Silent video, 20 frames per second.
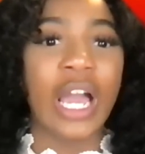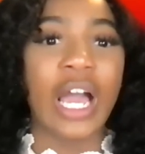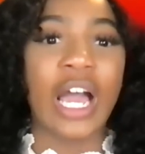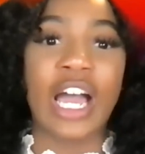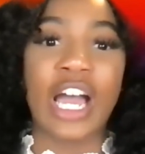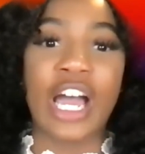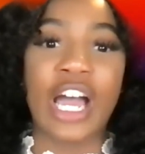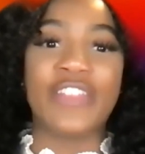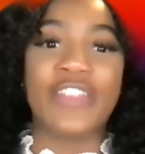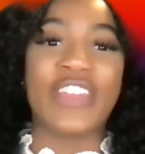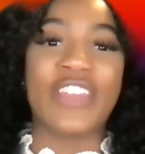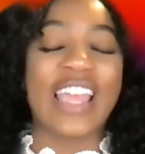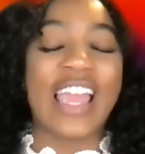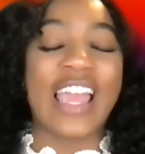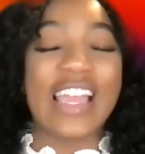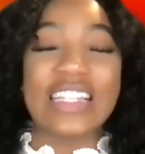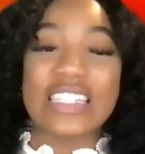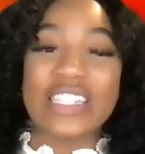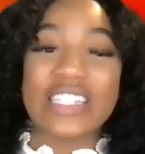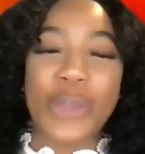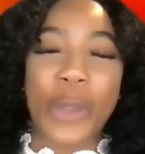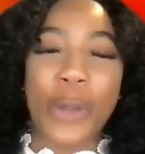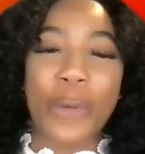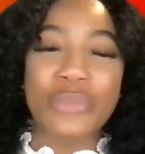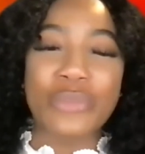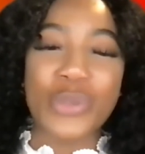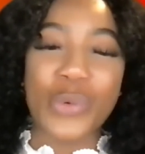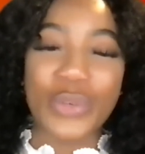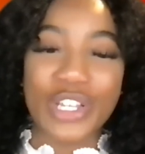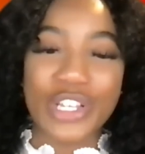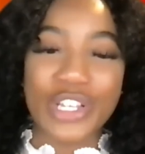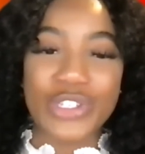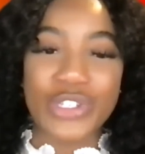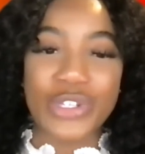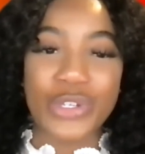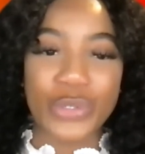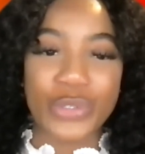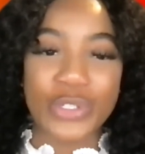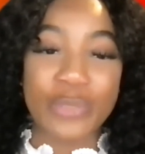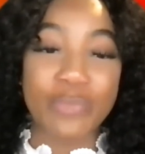the Kscope
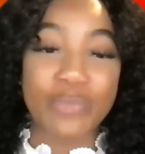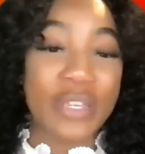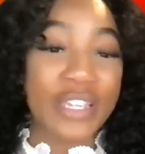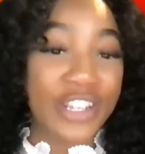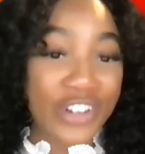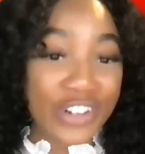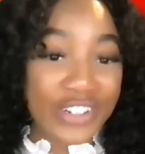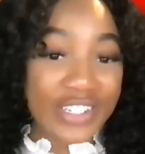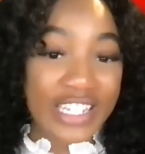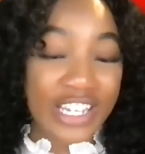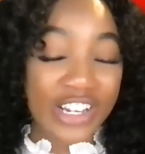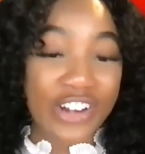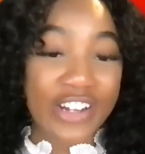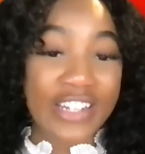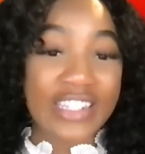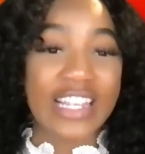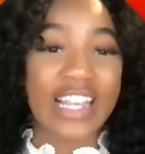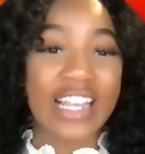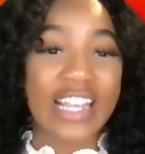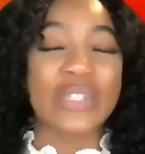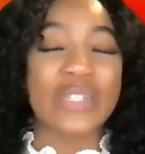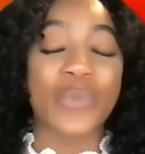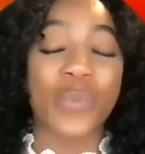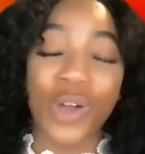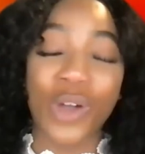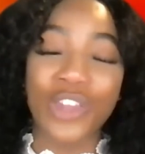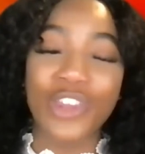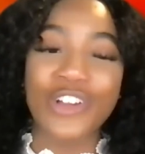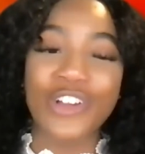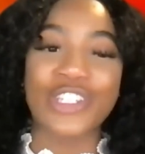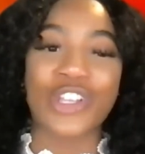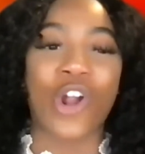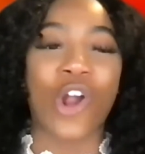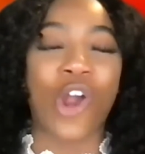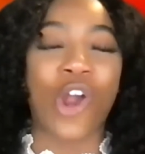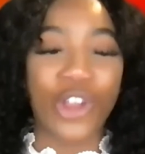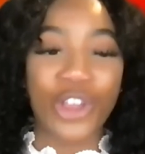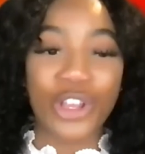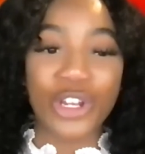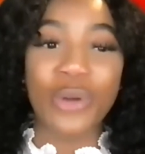22 speaker series, as well as our
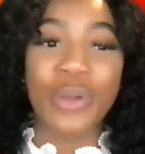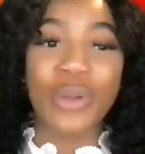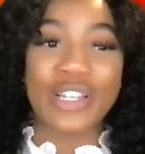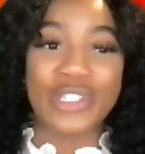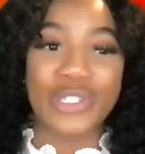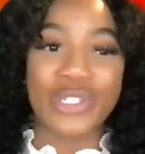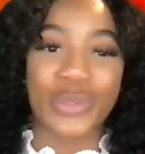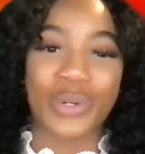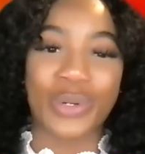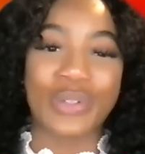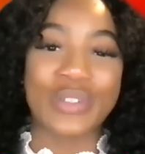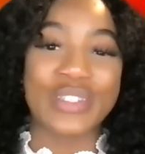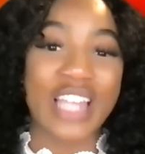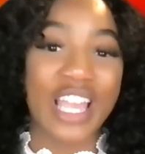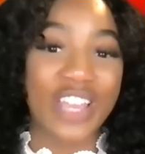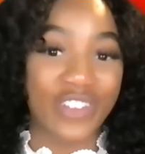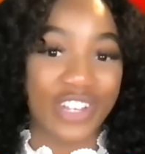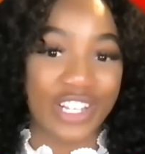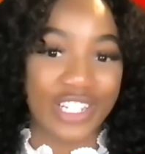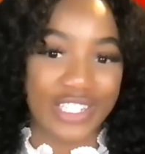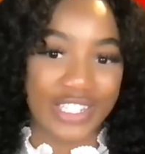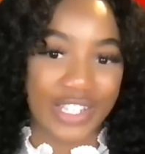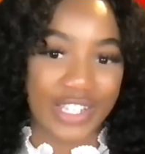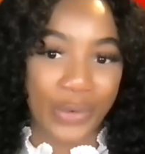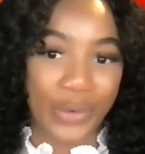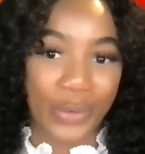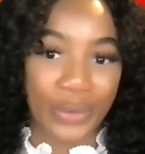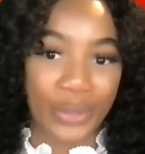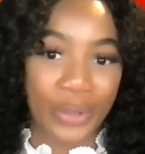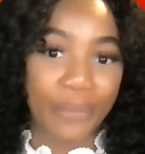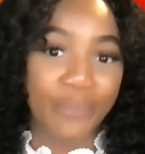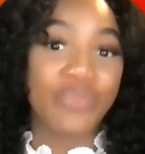ArganoInterRel savings code.